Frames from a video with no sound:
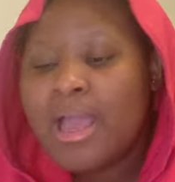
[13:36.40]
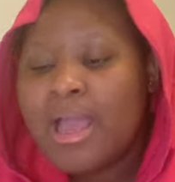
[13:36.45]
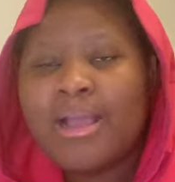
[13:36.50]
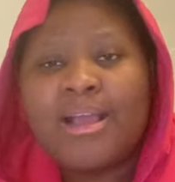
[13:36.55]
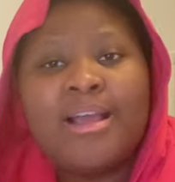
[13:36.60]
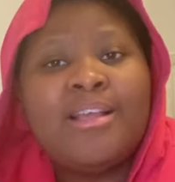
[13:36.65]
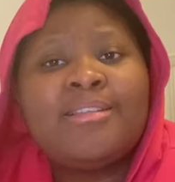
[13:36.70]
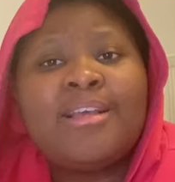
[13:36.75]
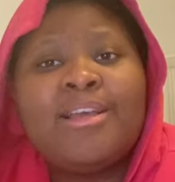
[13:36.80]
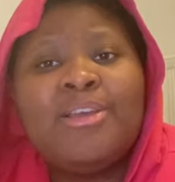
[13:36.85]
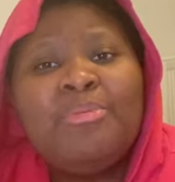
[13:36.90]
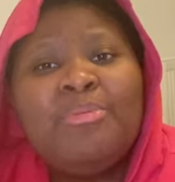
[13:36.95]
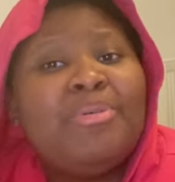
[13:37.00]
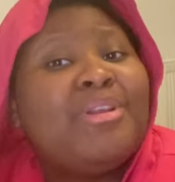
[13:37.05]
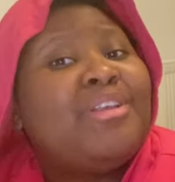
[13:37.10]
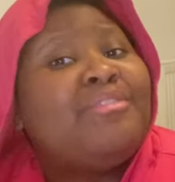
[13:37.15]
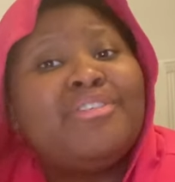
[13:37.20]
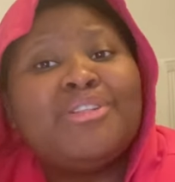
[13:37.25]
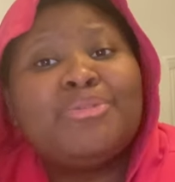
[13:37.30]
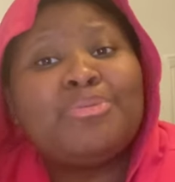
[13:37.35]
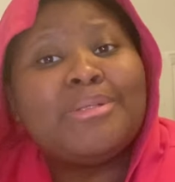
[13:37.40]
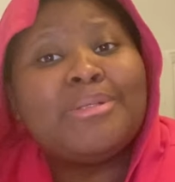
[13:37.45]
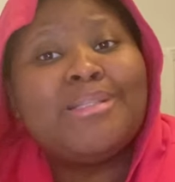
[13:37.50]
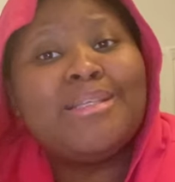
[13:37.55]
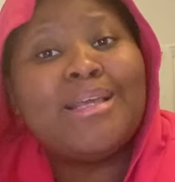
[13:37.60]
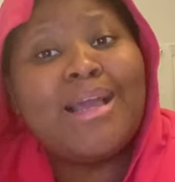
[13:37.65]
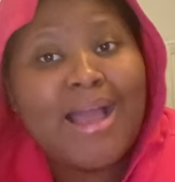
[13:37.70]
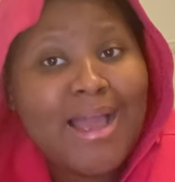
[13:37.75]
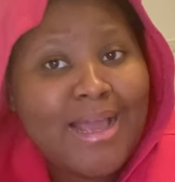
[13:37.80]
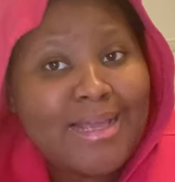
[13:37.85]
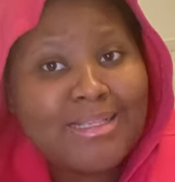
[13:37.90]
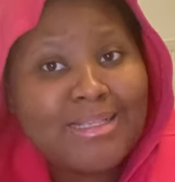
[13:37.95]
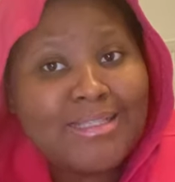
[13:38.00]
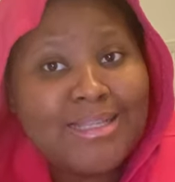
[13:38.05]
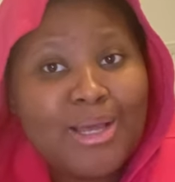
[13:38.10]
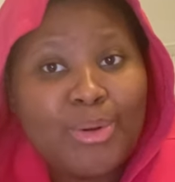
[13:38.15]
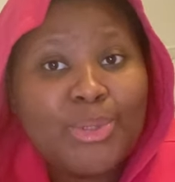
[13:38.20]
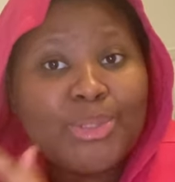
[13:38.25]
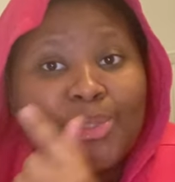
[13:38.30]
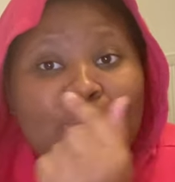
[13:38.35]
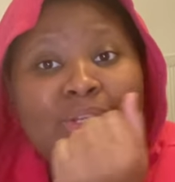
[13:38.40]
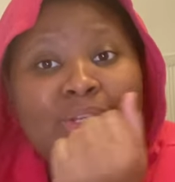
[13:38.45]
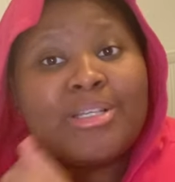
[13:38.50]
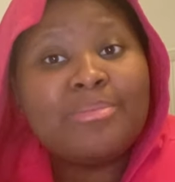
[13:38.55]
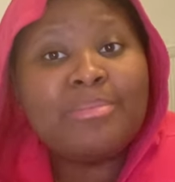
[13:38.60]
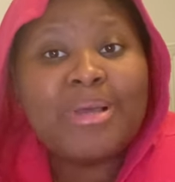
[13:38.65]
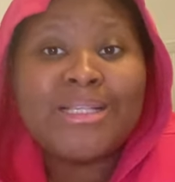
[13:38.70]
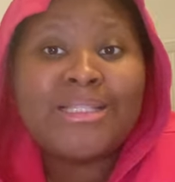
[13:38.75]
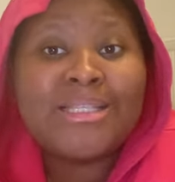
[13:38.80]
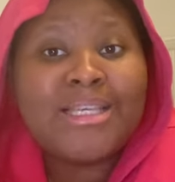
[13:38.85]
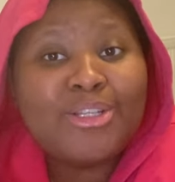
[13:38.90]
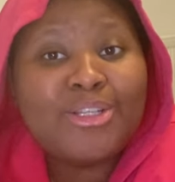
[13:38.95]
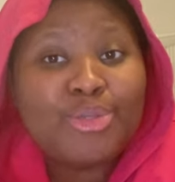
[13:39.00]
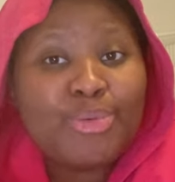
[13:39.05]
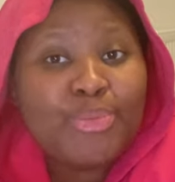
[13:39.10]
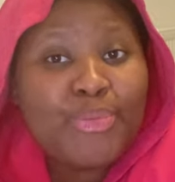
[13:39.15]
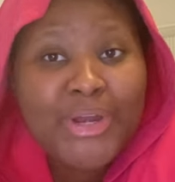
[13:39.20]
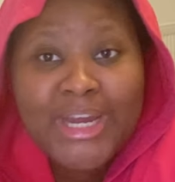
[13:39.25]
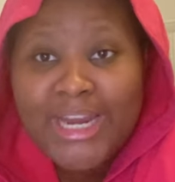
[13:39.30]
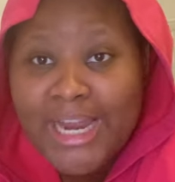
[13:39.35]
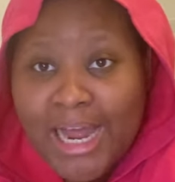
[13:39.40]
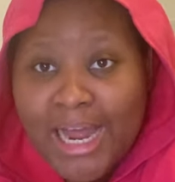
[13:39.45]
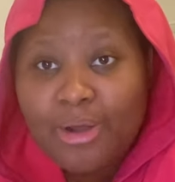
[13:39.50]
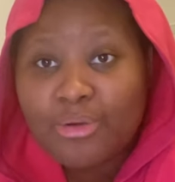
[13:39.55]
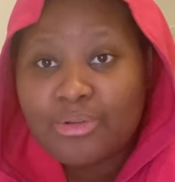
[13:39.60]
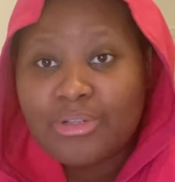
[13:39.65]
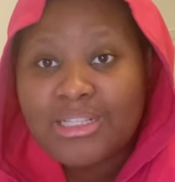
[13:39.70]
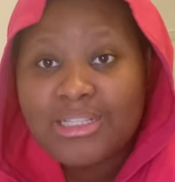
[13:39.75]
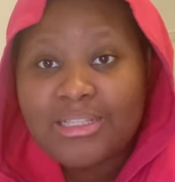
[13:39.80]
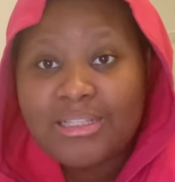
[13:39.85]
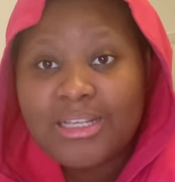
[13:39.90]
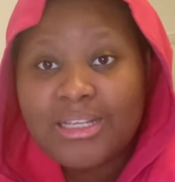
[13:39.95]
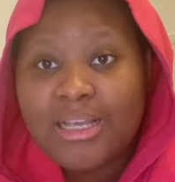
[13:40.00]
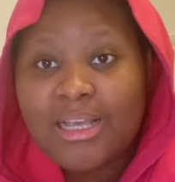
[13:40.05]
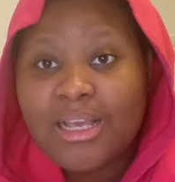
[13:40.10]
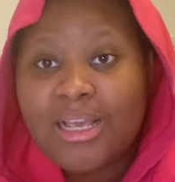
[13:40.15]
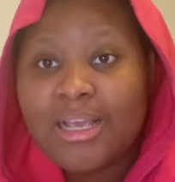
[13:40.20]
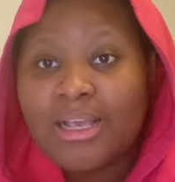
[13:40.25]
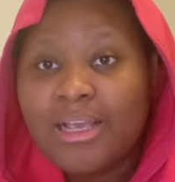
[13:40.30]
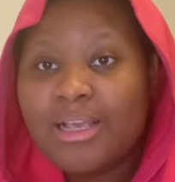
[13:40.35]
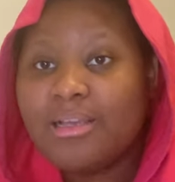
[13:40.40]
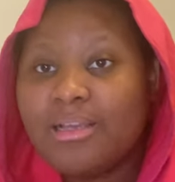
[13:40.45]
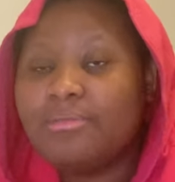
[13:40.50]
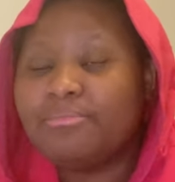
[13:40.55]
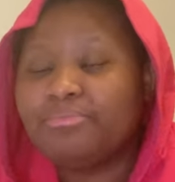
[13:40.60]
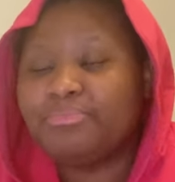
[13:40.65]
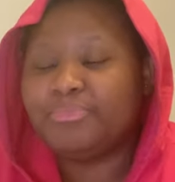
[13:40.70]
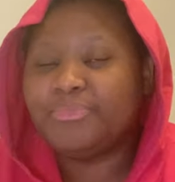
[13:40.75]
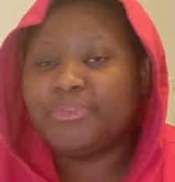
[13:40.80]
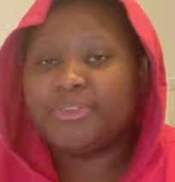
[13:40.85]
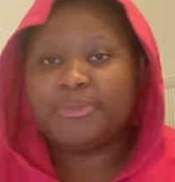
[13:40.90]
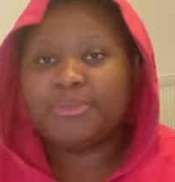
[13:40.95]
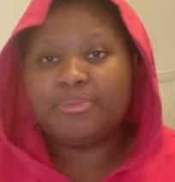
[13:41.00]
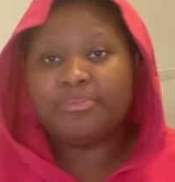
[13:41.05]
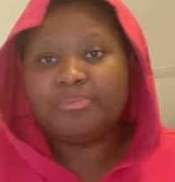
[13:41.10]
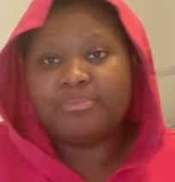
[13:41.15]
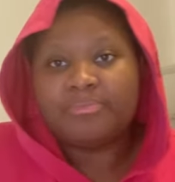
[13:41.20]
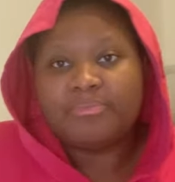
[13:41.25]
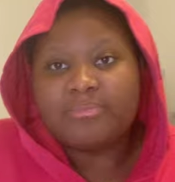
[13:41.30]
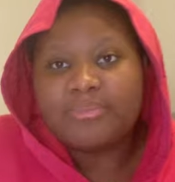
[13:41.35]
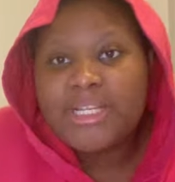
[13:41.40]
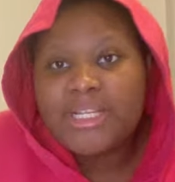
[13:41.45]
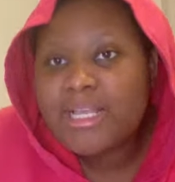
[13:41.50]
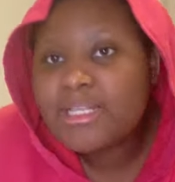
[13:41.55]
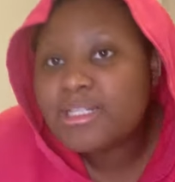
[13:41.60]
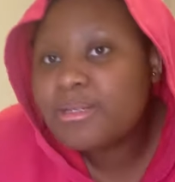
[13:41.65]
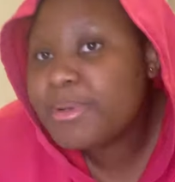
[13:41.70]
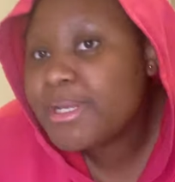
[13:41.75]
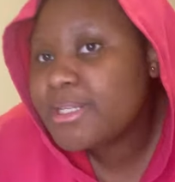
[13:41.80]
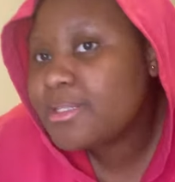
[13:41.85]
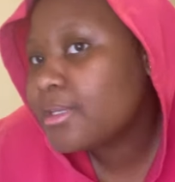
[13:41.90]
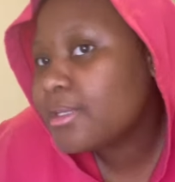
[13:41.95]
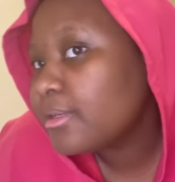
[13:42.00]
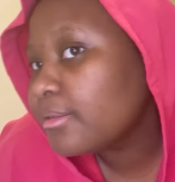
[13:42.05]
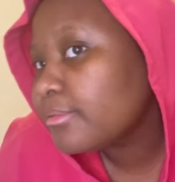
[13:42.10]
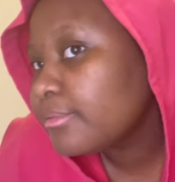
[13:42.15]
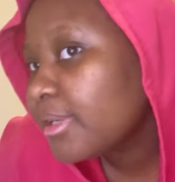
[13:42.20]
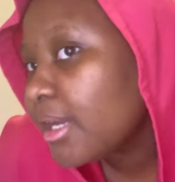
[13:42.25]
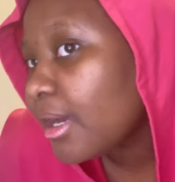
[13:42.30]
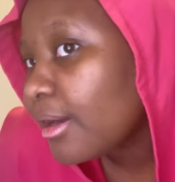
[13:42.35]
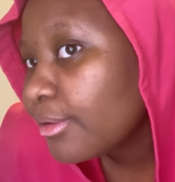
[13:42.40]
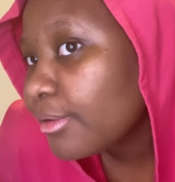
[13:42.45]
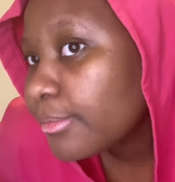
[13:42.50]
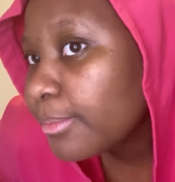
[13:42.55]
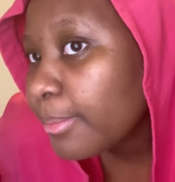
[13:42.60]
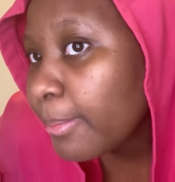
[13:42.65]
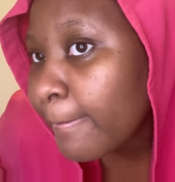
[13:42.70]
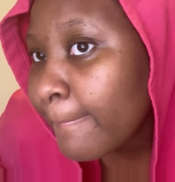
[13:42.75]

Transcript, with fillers: Guys, can you believe it was the eyes that was causing my skin to break out? I see my skin now.